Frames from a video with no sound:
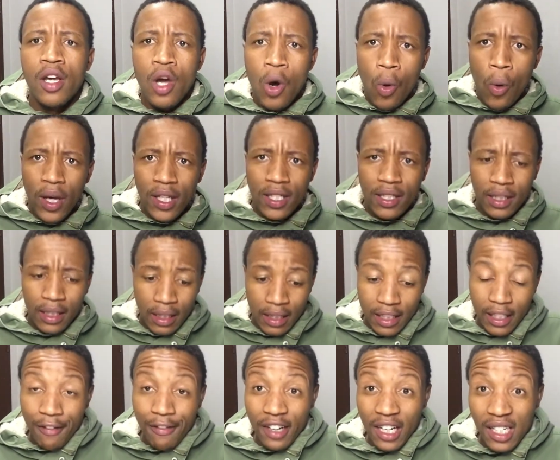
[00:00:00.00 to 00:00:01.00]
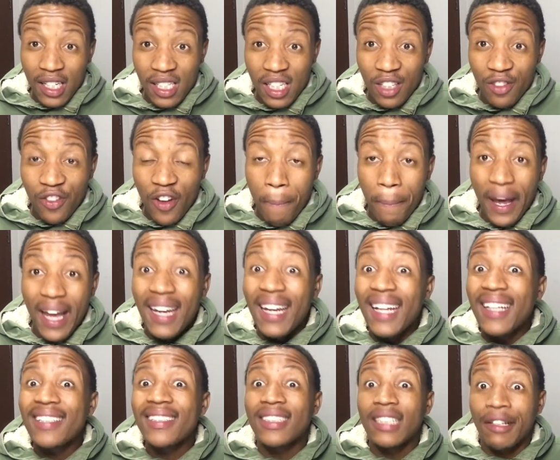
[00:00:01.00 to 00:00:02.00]
We're serving a transfer ban, let's
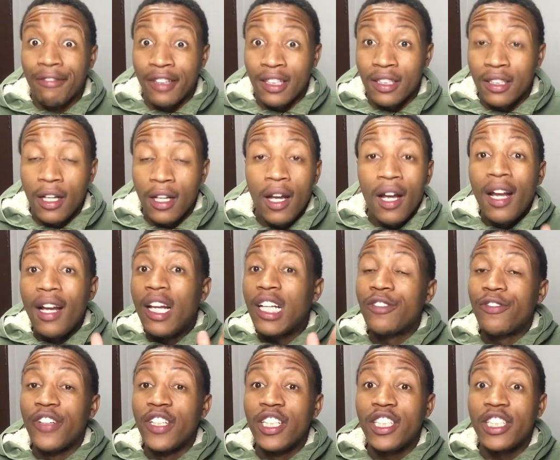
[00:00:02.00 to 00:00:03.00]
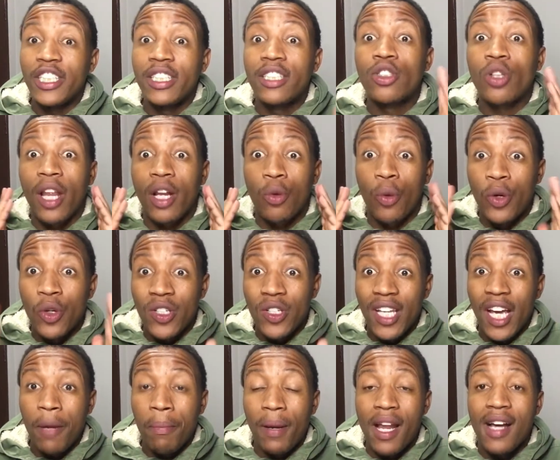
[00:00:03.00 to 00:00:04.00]
serve it, let's finish it, so that when we
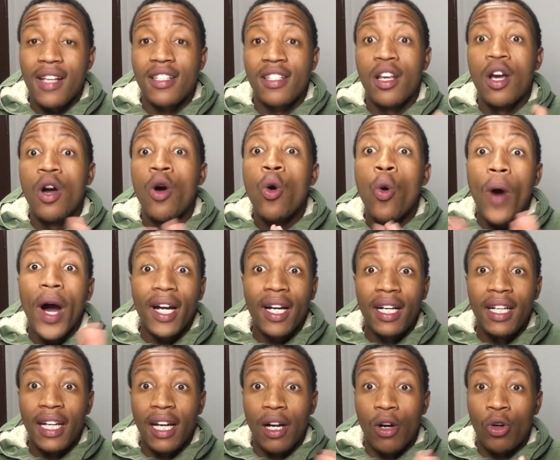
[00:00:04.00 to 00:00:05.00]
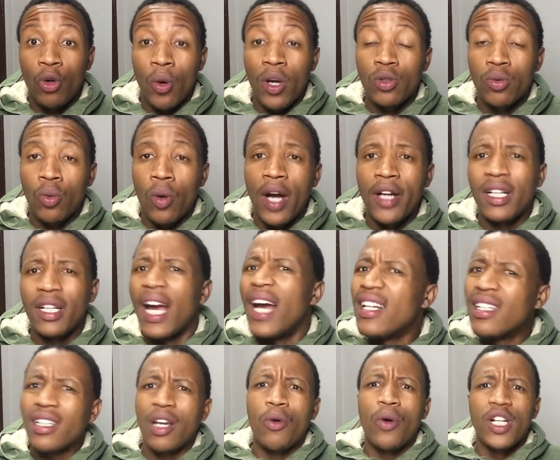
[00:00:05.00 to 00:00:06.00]
sign players, we're clear on what we want. And
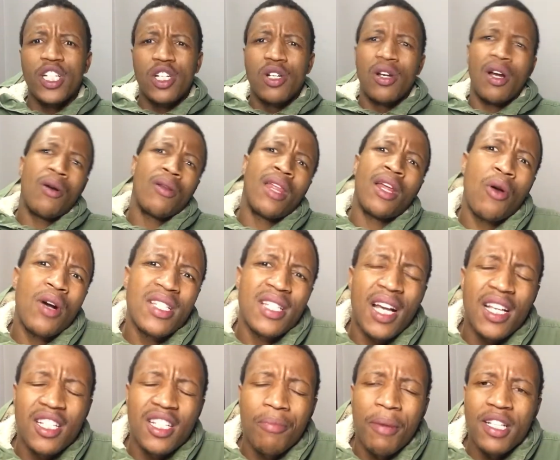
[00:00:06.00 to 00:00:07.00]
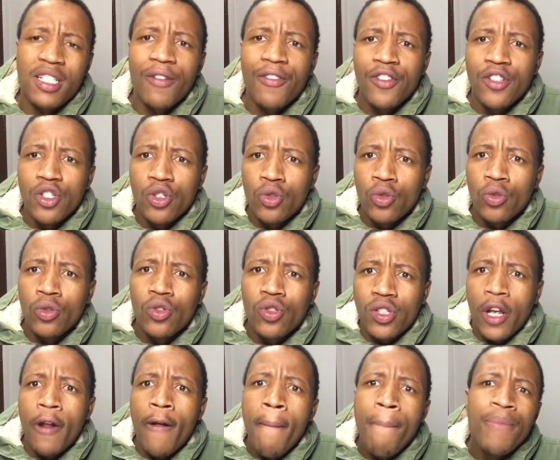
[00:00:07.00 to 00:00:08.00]
the question that I was asking myself is to
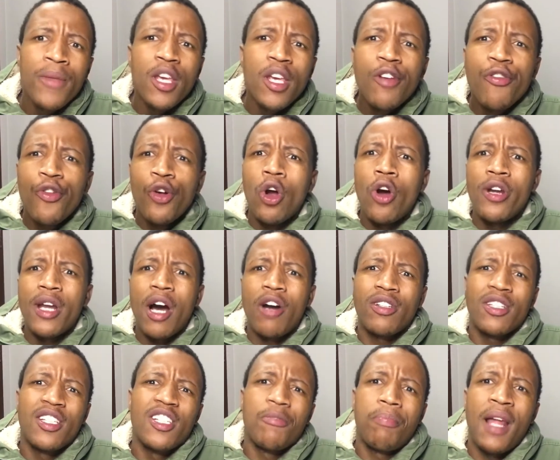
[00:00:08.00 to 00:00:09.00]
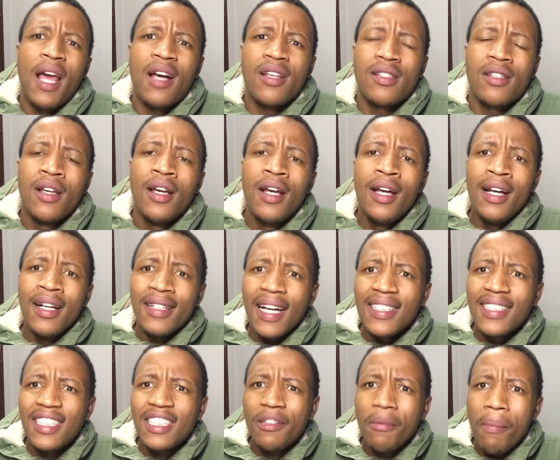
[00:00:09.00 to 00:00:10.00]
say, if we loan out these players, does
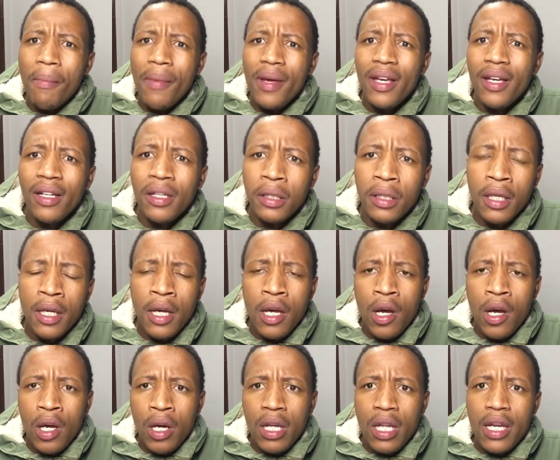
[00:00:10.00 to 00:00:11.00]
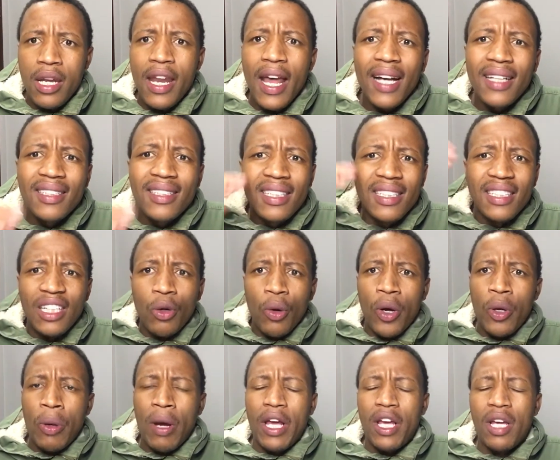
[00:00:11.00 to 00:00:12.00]
it mean next season when
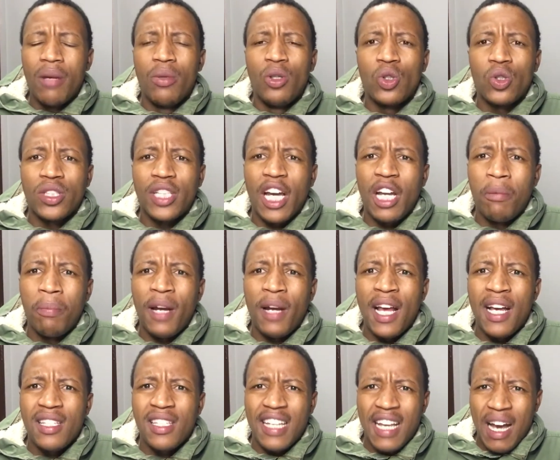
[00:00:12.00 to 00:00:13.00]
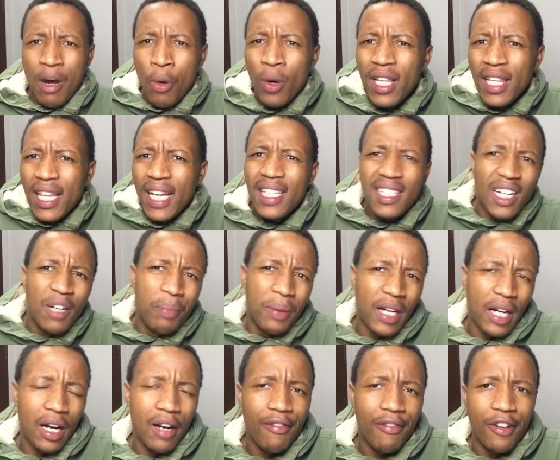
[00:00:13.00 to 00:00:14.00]
we're able to sign players, will they still be
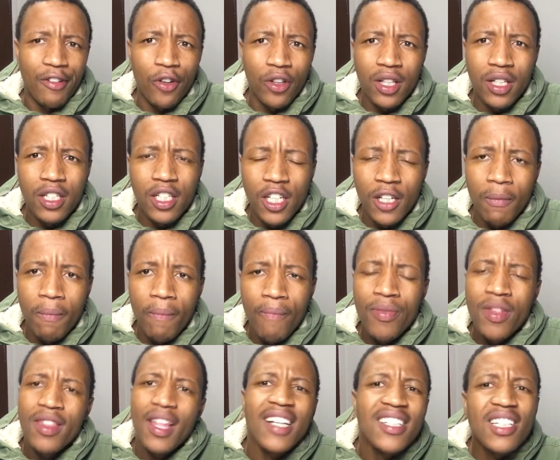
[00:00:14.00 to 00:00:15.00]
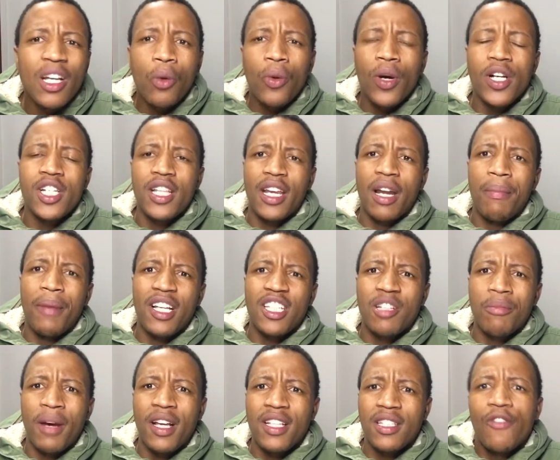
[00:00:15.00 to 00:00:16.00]
relevant for the team? That's the question that I'm asking
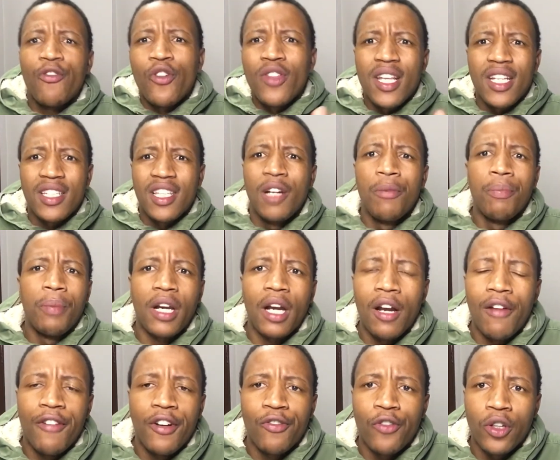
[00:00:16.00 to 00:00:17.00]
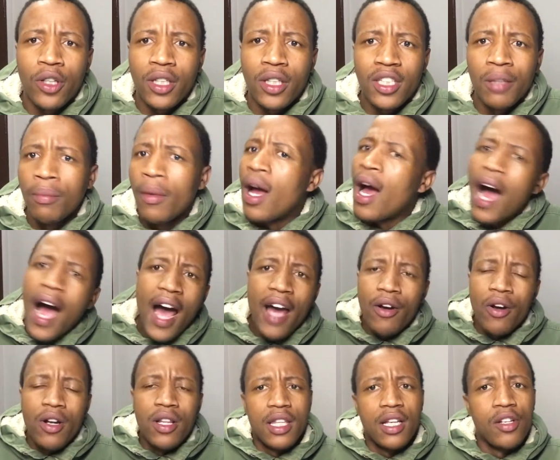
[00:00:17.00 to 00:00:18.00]
myself. Will they still be relevant for the team? I
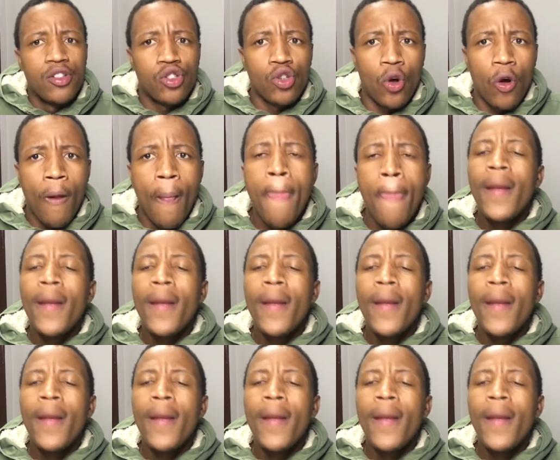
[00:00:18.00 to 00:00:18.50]
don't think so.